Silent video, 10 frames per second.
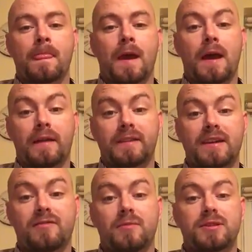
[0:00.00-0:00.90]
And
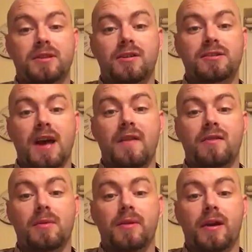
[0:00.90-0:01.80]
thanks very much to the guys that have
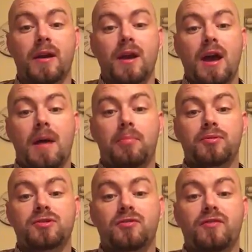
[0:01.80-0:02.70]
come on there and
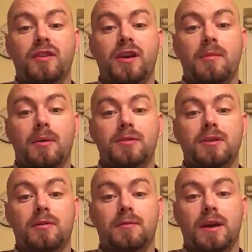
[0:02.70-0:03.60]
put stuff in there about,
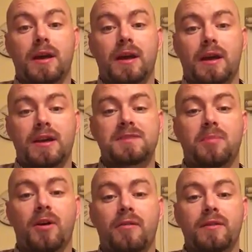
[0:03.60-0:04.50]
you know,
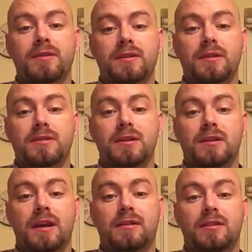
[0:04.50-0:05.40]
aspiring to
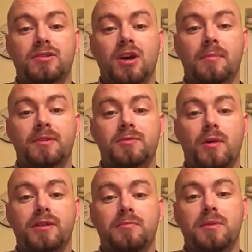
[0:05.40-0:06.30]
get the job that you
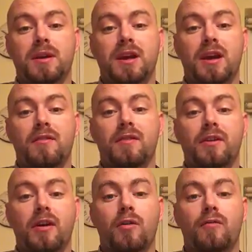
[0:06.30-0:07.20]
want and being careful and
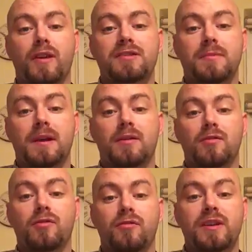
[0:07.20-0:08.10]
not overestimating
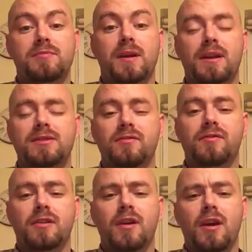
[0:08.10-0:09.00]
and underestimating. That's stuff
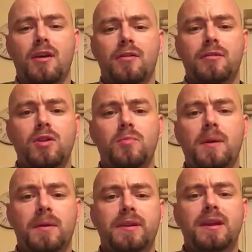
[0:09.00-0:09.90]
that new
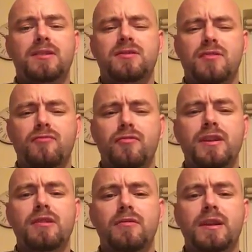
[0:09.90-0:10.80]
people in the industry can
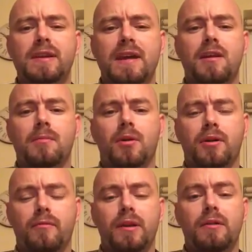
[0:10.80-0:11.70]
really, really take on
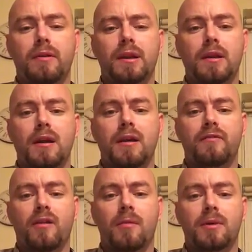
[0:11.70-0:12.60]
board and really, really
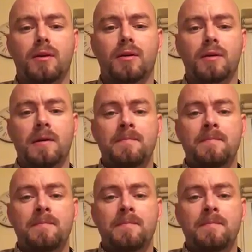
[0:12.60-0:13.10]
learn from, you know.